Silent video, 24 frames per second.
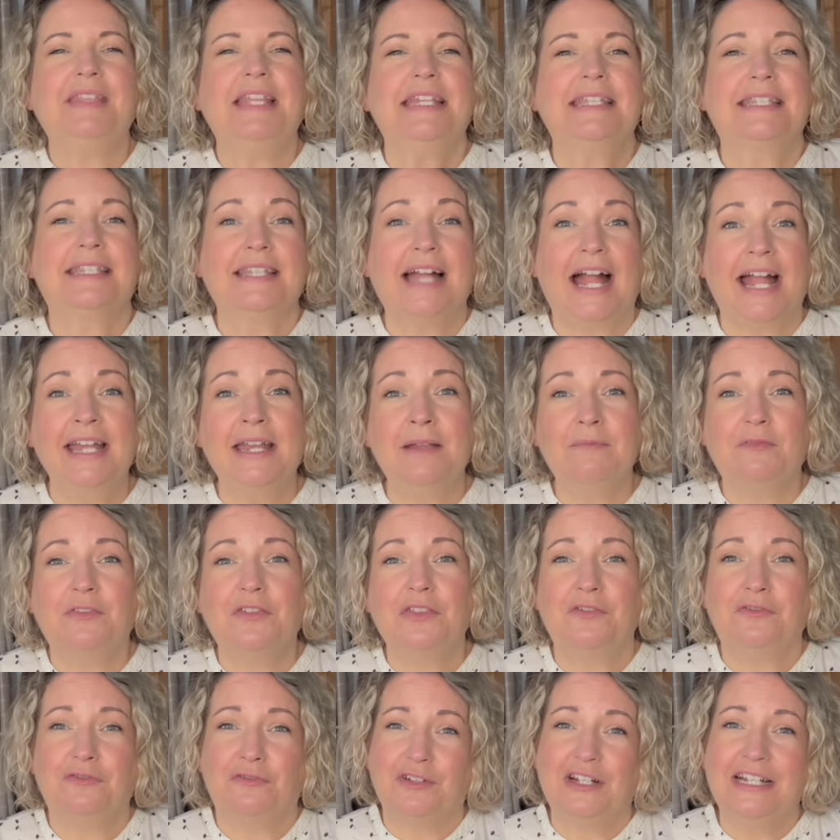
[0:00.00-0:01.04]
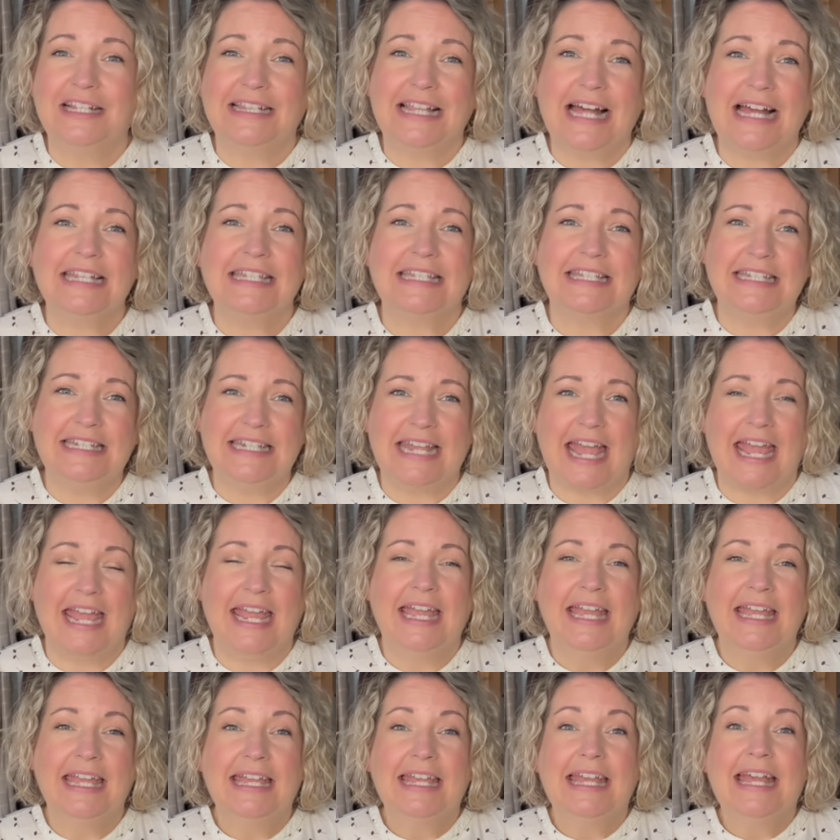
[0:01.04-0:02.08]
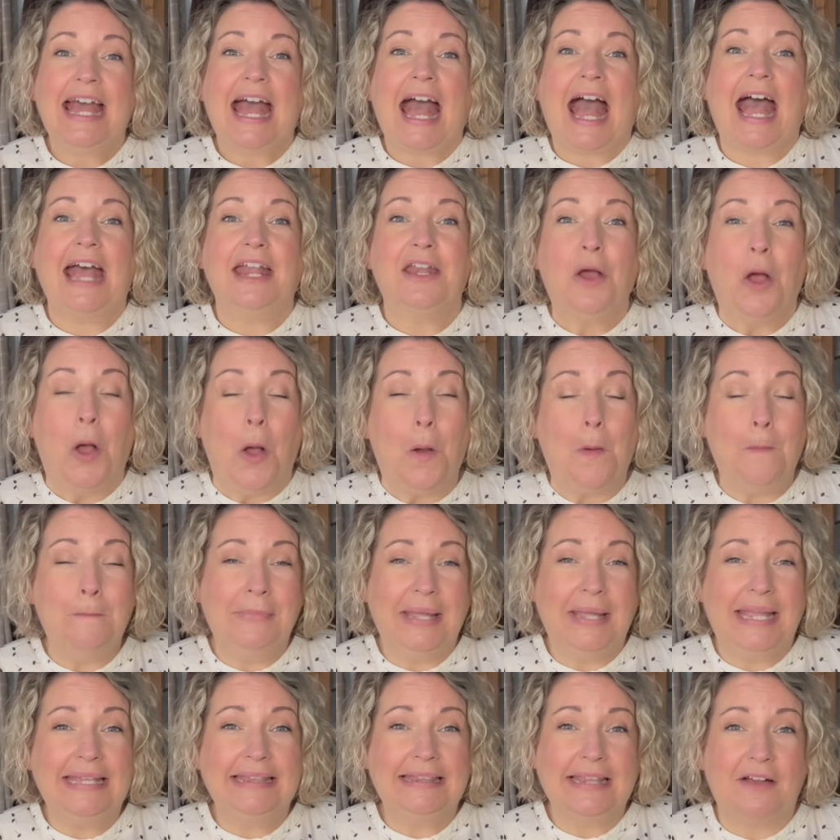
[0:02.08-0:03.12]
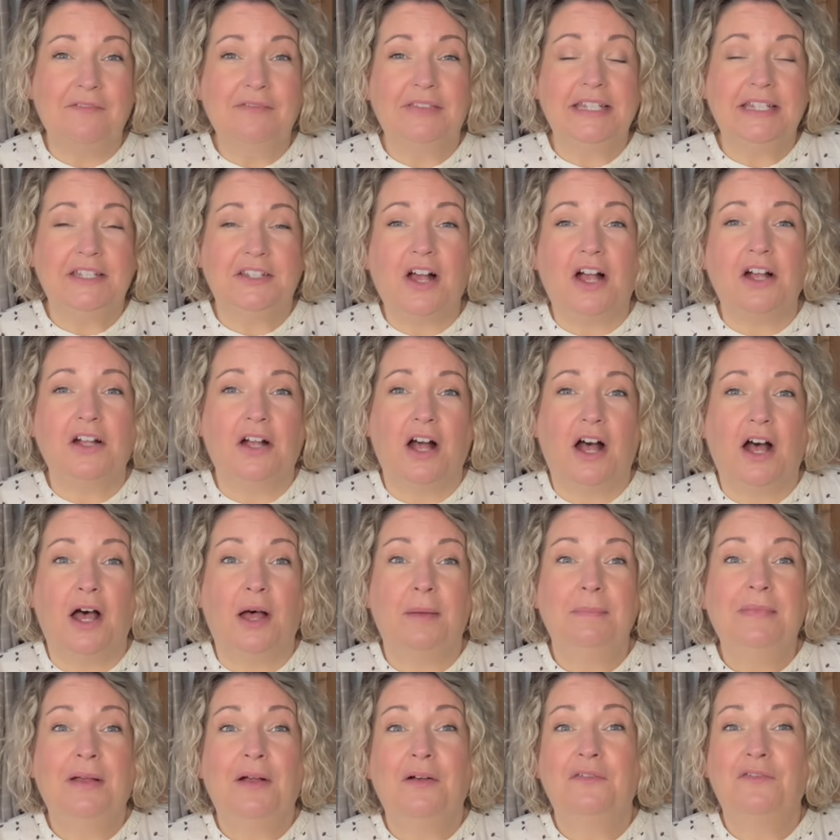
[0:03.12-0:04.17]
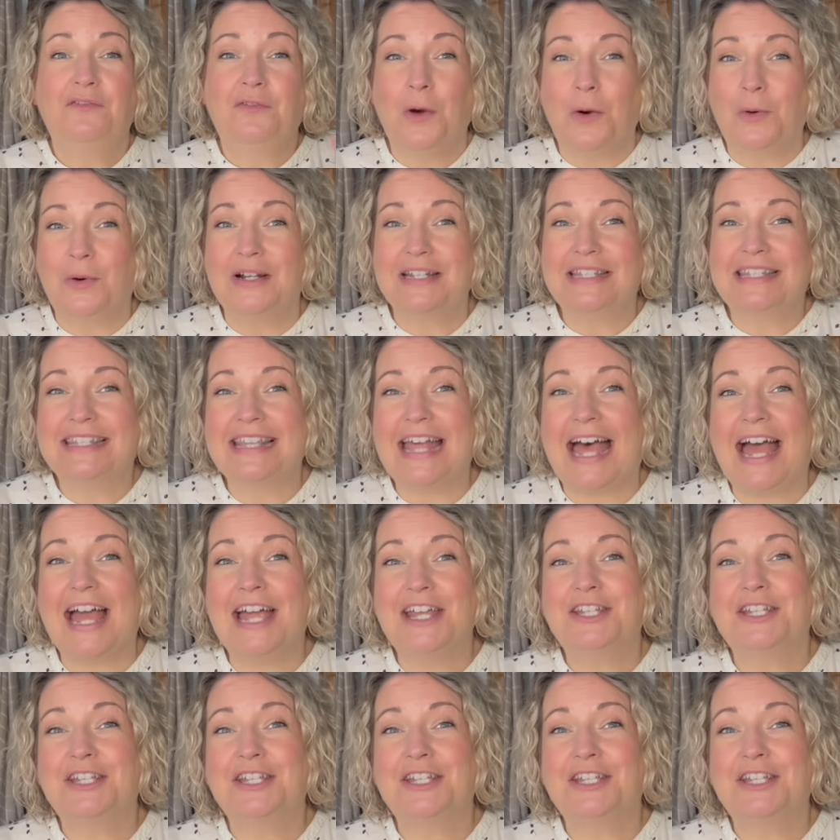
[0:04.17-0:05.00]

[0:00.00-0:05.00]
Sign up for the free class today at homemadelovely.com forward slash